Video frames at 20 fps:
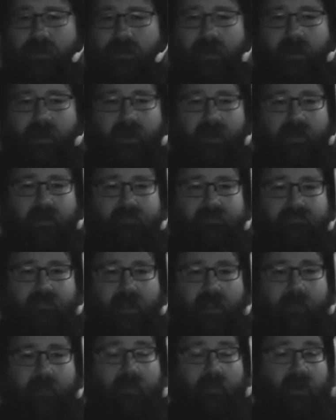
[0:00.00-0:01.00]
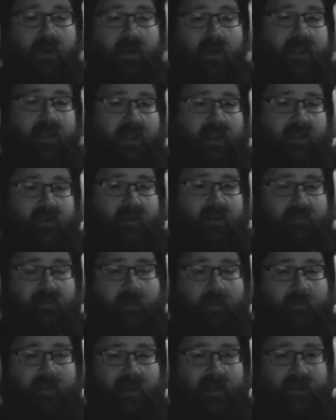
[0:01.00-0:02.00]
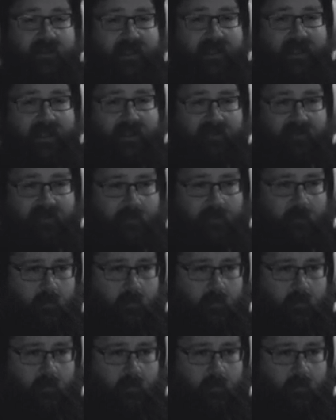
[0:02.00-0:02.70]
at Burger King and stepping on lettuce.